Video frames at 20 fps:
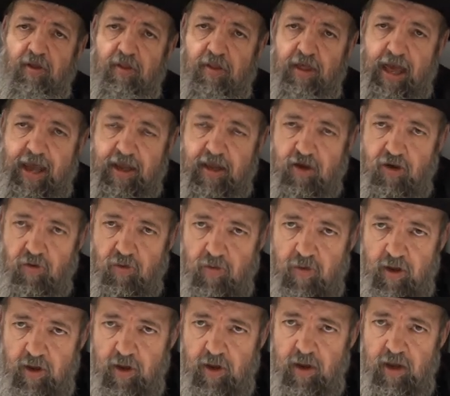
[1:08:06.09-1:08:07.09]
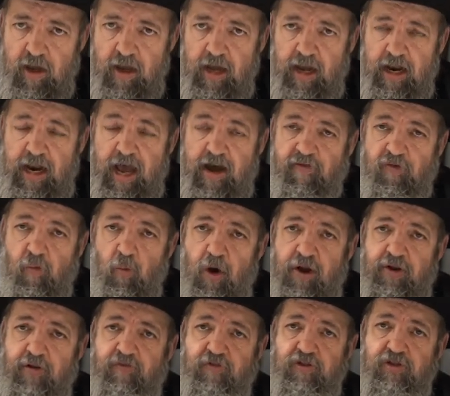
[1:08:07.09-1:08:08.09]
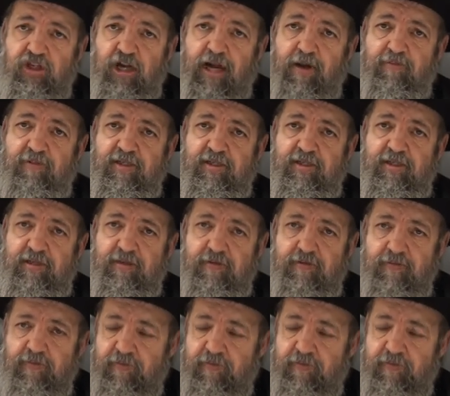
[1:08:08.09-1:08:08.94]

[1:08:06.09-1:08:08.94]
Thank you, and have a wonderful Shabbos.